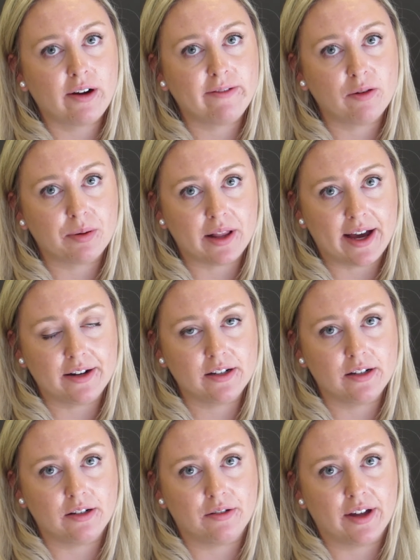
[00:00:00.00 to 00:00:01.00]
if you plan
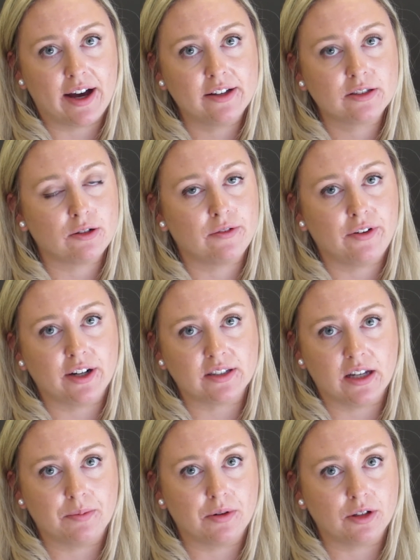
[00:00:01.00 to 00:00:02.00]
to do that, so for
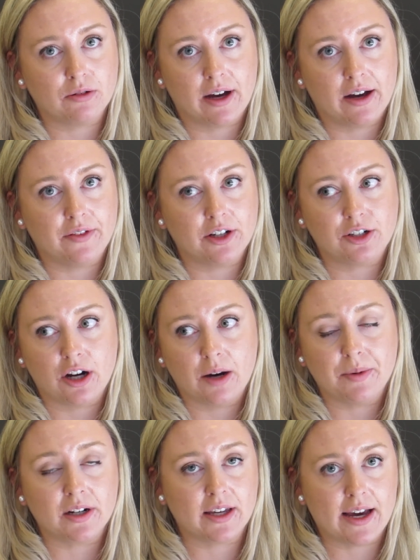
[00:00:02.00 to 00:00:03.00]
example, you have a
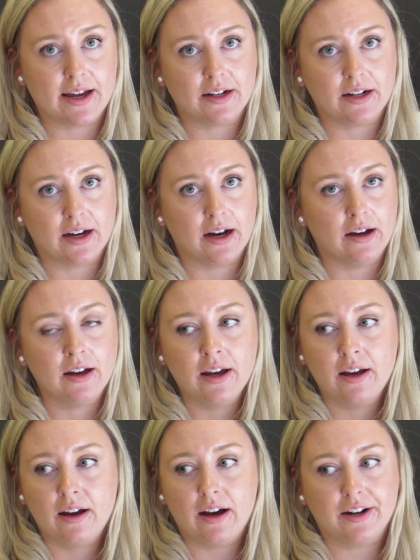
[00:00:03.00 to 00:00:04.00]
job in Canada
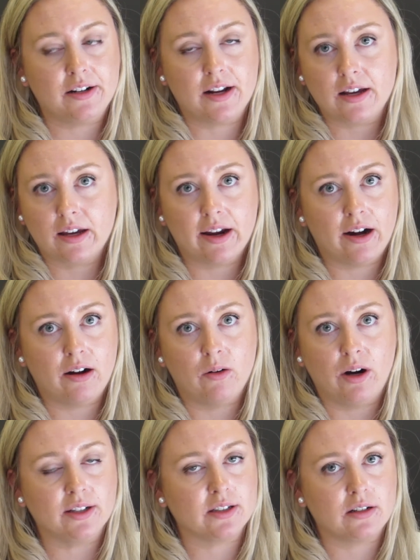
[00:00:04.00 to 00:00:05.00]
at a daycare
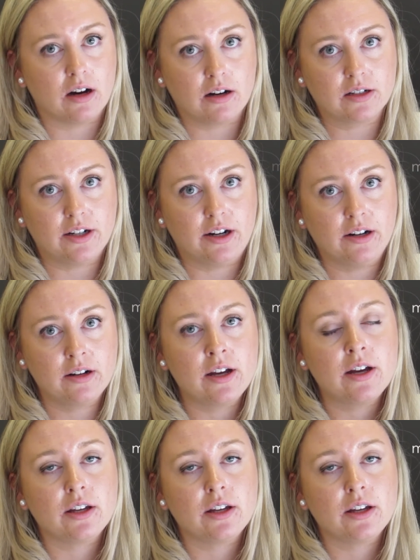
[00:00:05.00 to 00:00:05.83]
or as a doctor,